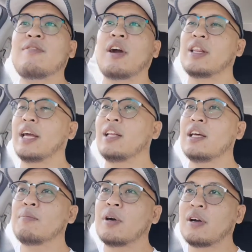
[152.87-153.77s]
Are they
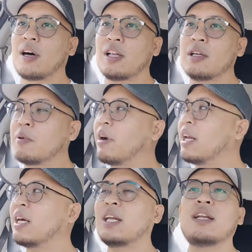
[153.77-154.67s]

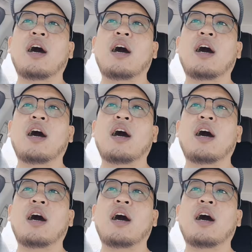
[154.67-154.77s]
liberated?